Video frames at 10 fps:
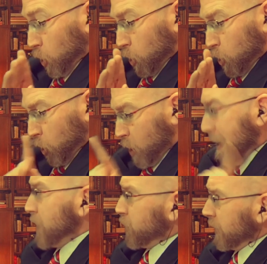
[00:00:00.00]
So you
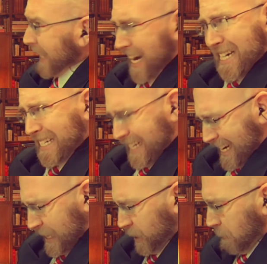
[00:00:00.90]
mentioned the
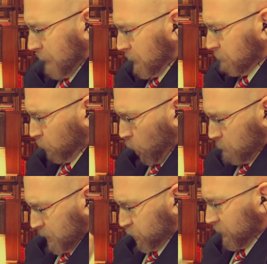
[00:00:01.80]
18th Amendment,
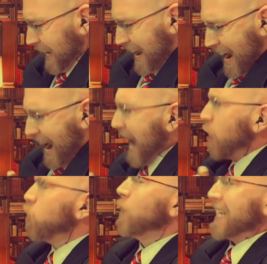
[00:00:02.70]
Prohibition.
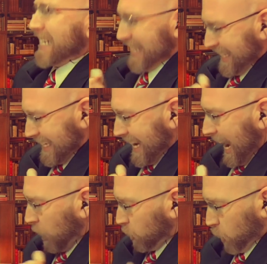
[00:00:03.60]
How did the
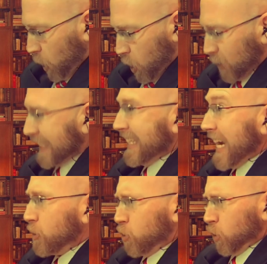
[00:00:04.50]
alcohol
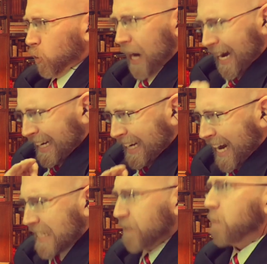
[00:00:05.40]
get to a
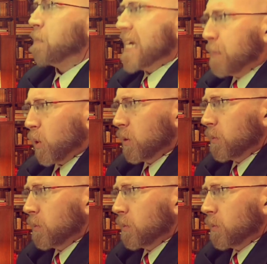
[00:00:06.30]
lot of the people?